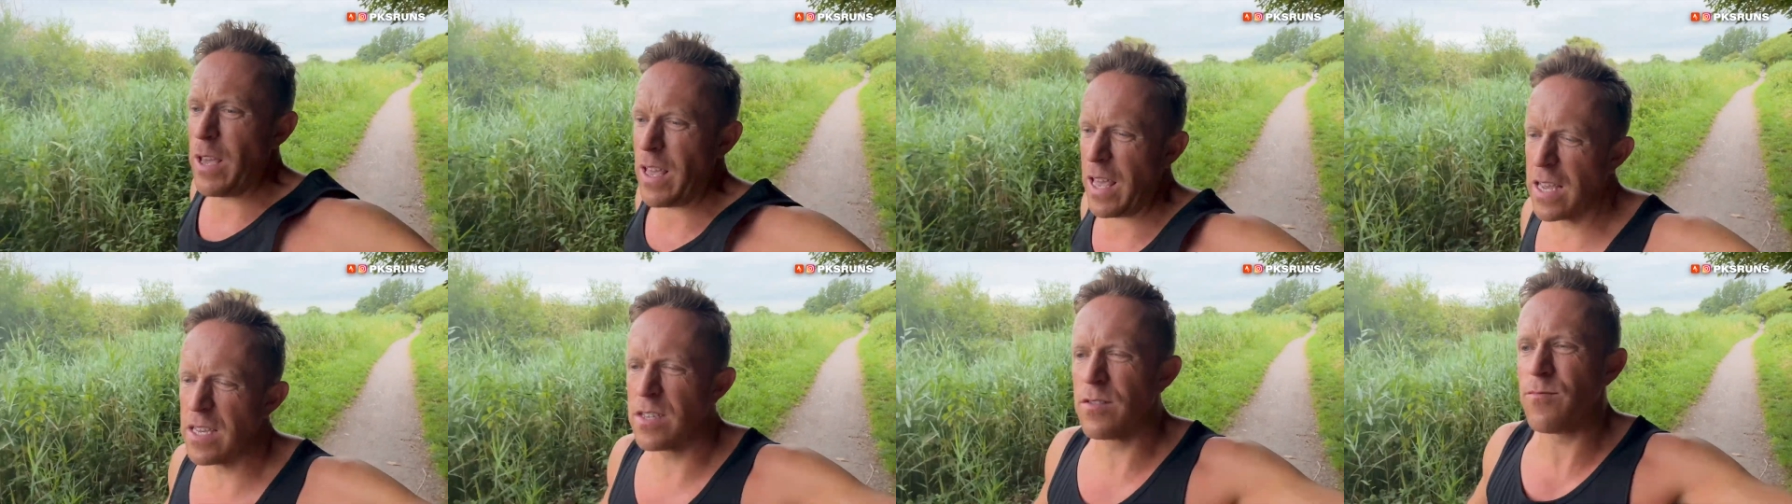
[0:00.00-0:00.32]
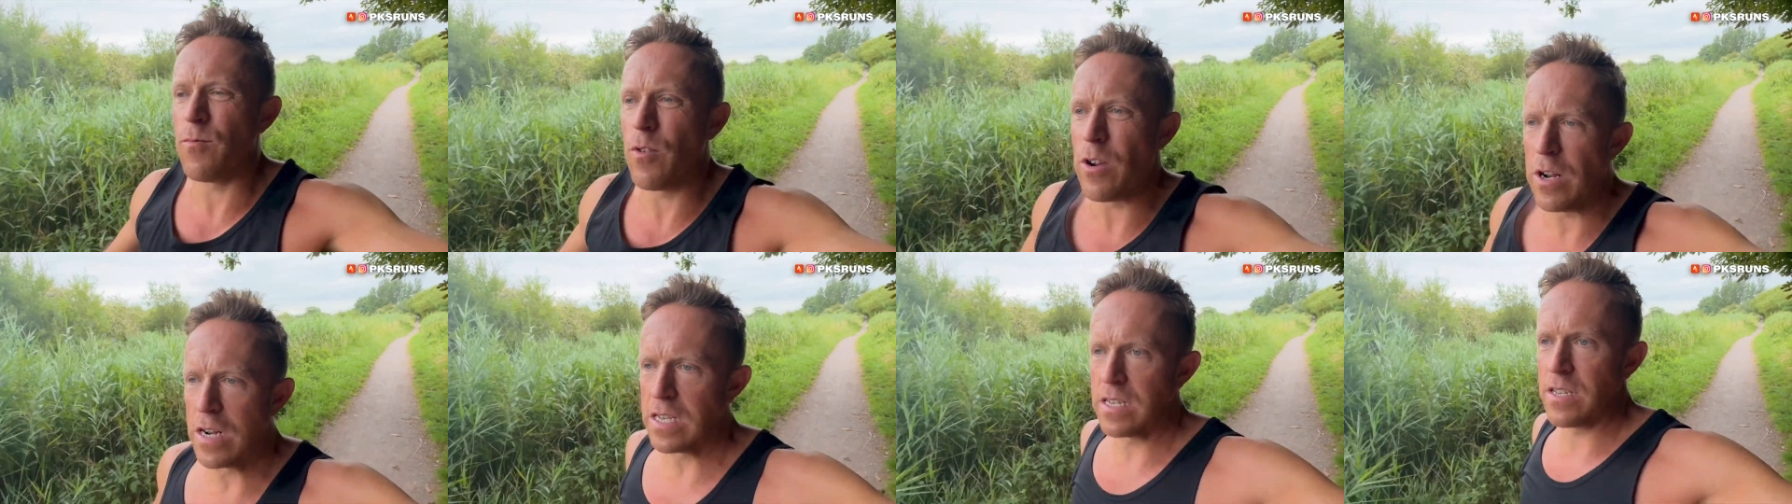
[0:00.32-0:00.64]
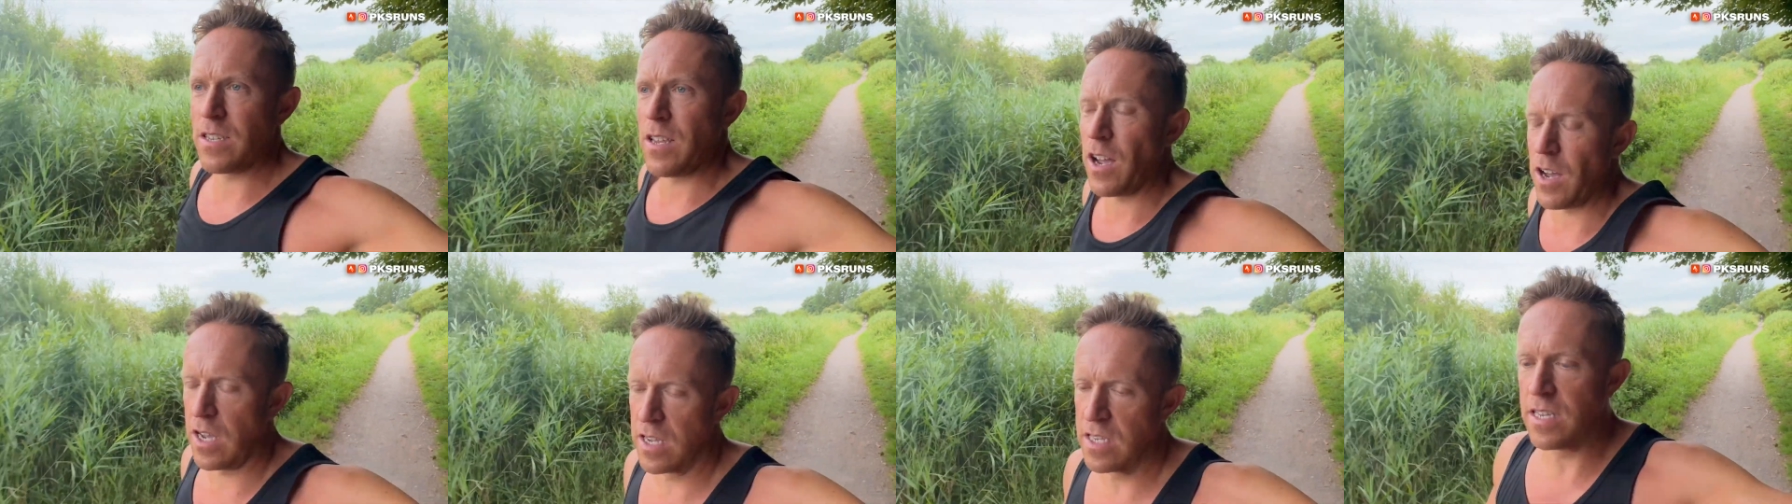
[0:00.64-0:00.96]
hasn't really
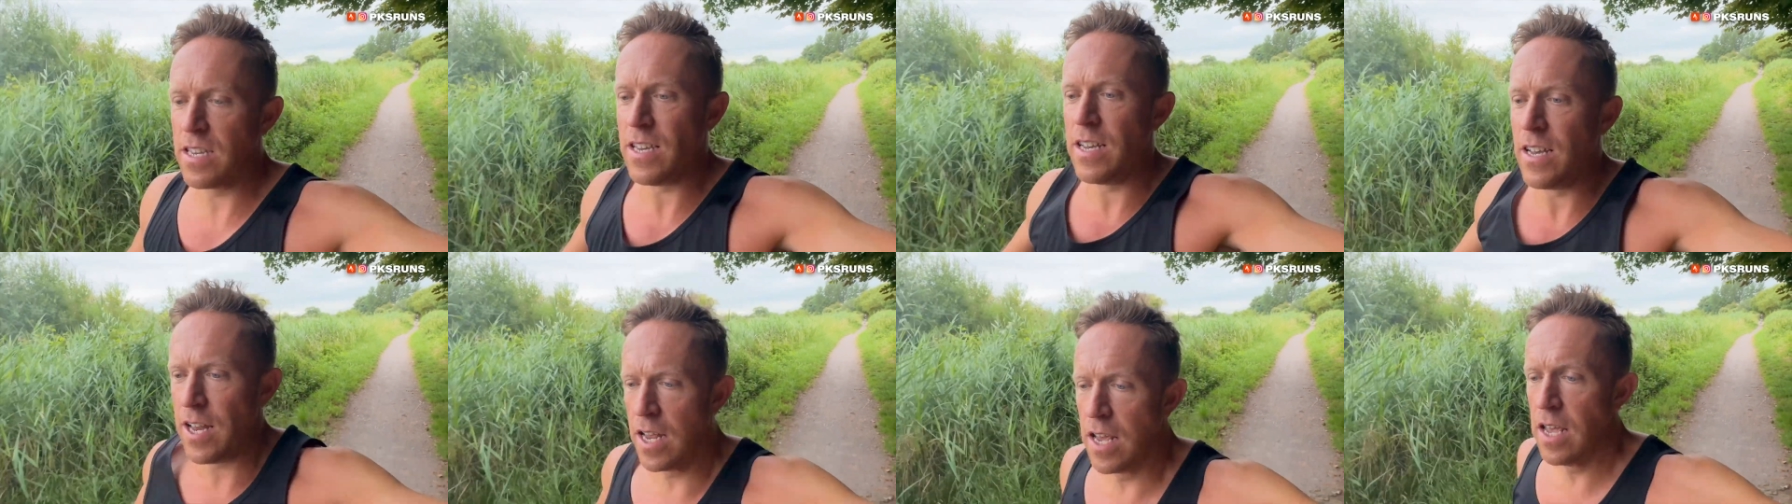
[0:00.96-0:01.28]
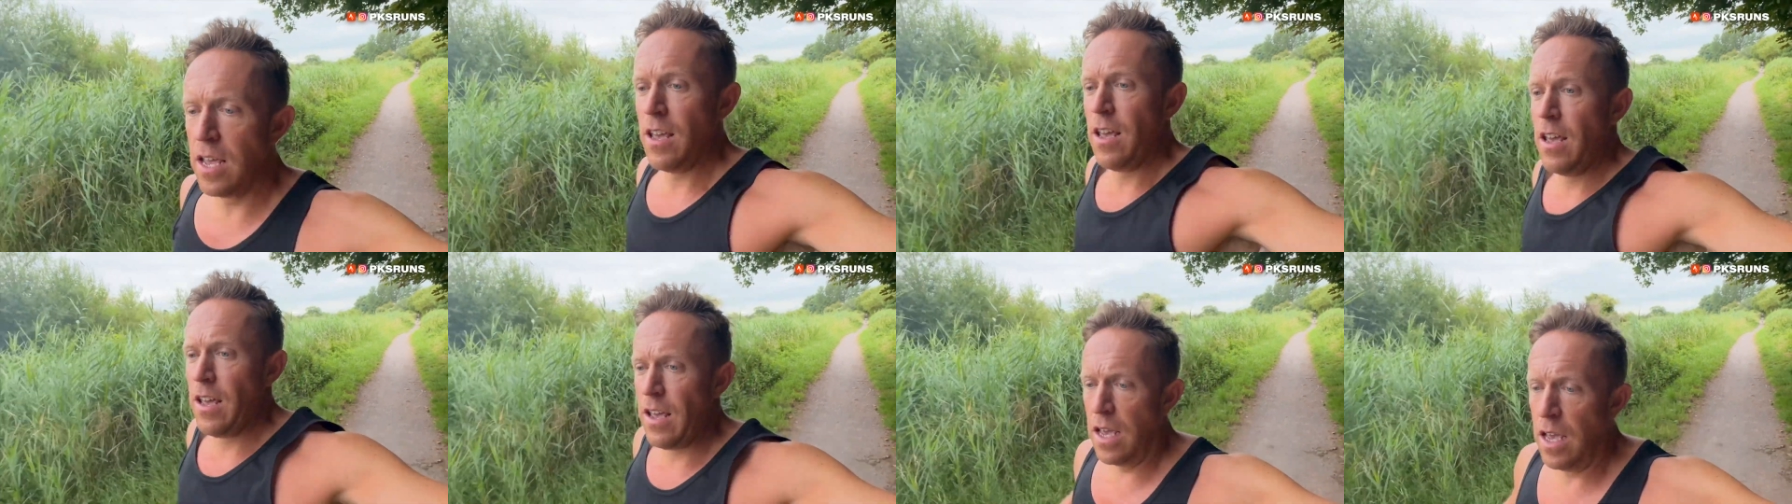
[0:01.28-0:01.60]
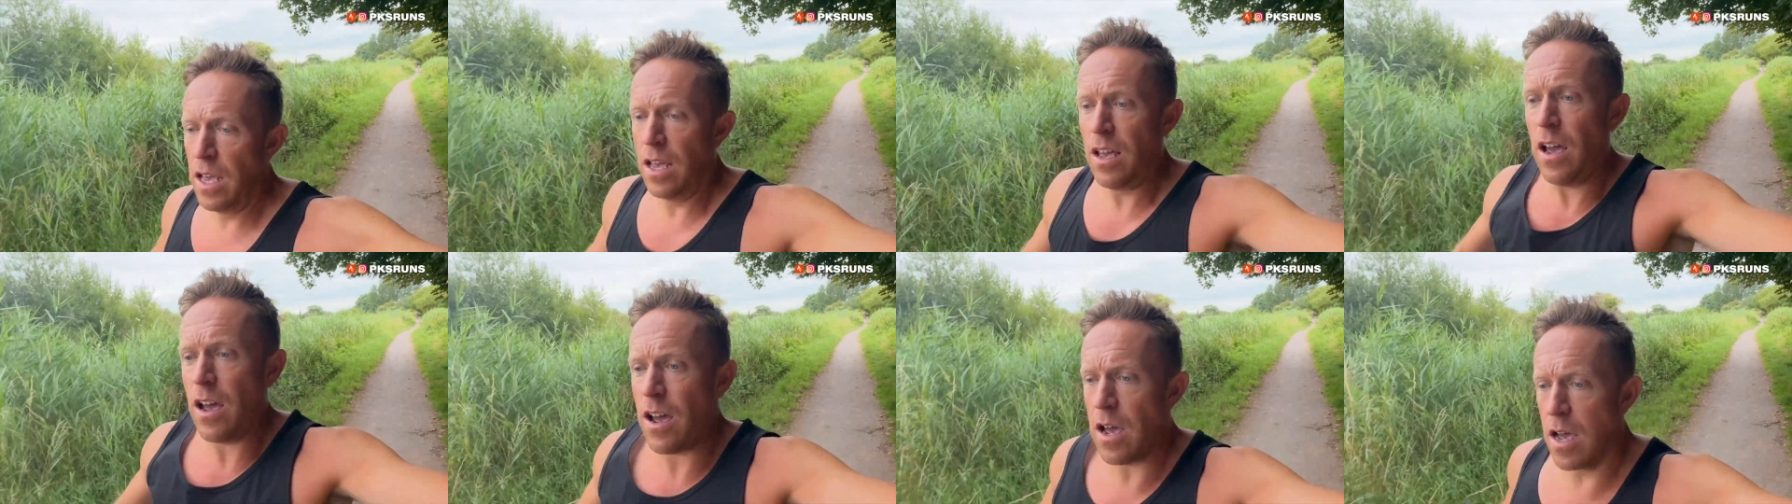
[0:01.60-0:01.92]
started
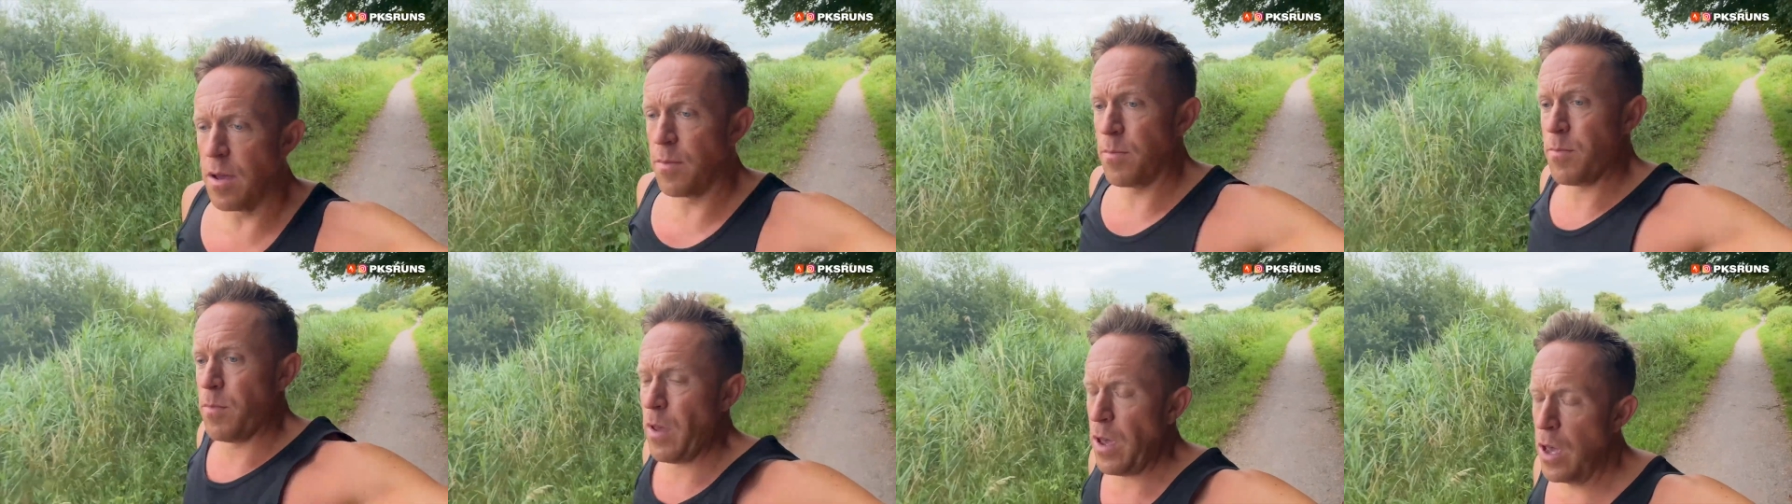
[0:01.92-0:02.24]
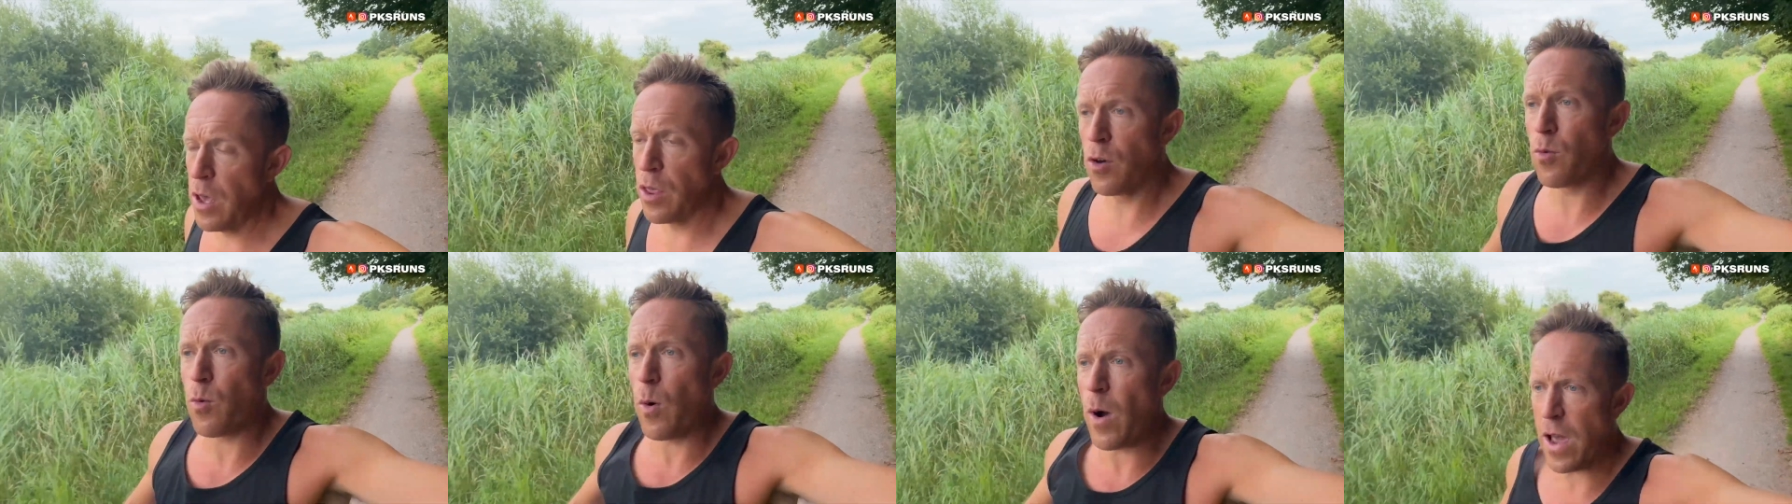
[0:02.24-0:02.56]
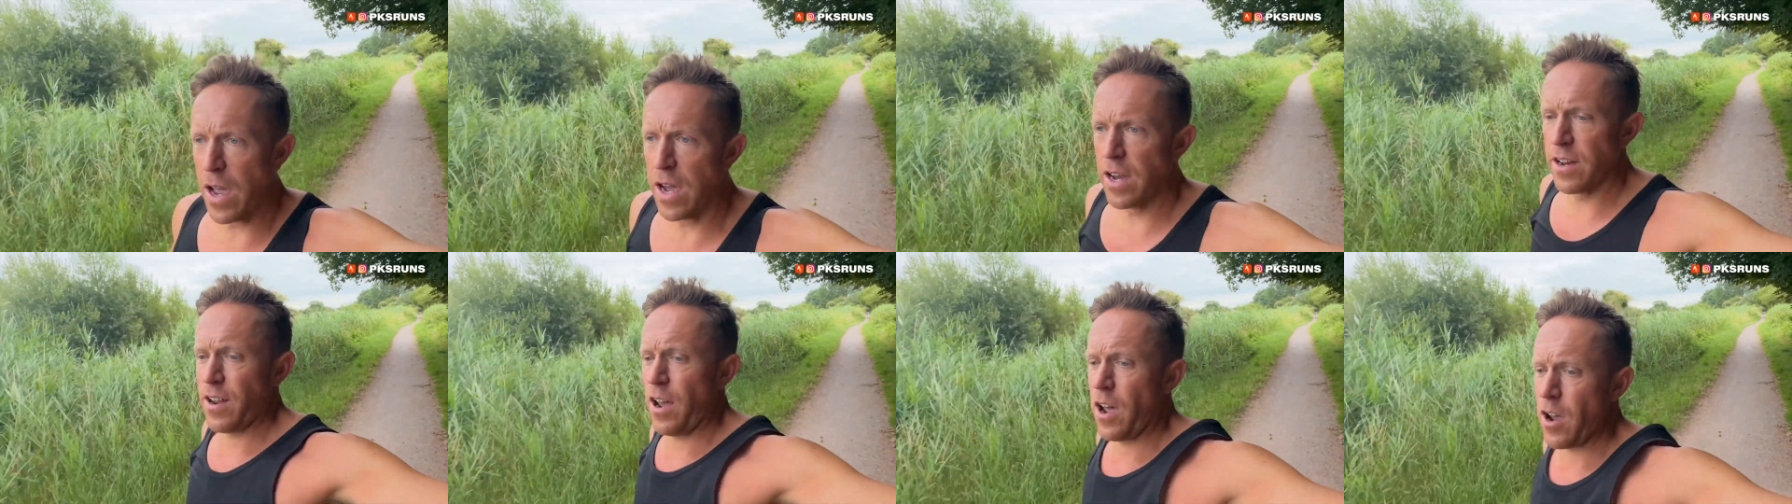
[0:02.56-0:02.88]
the way
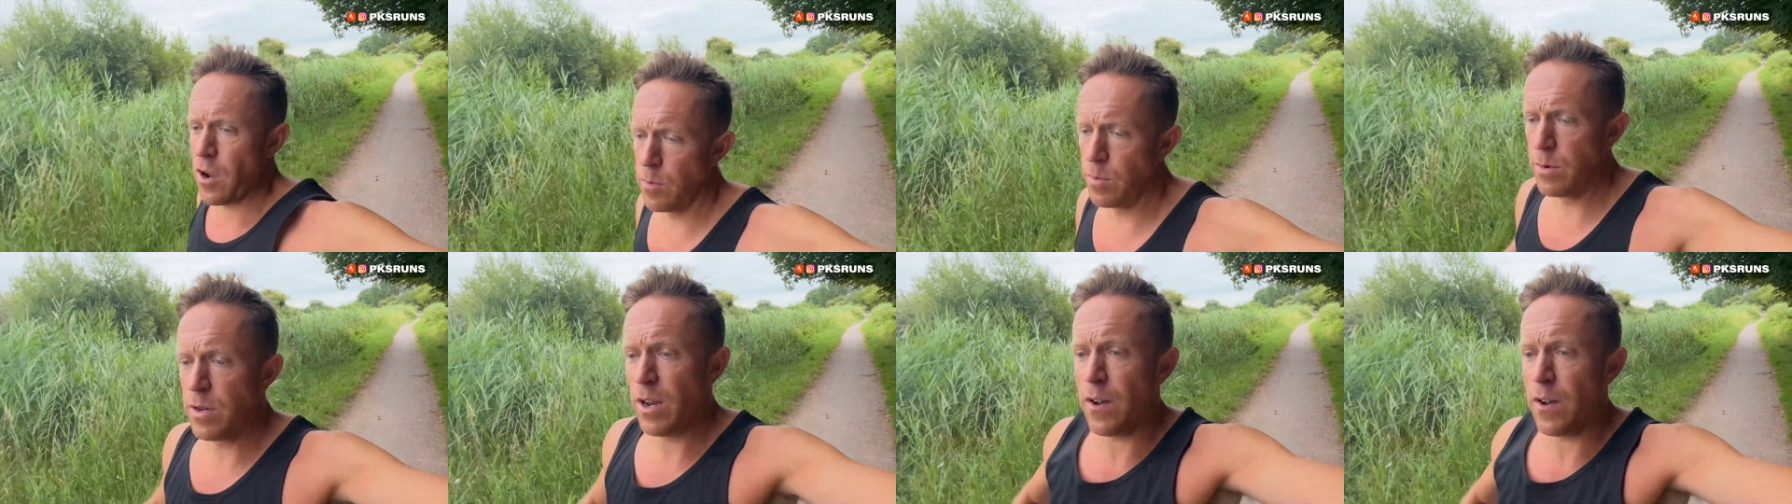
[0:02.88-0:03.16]
I'd hoped.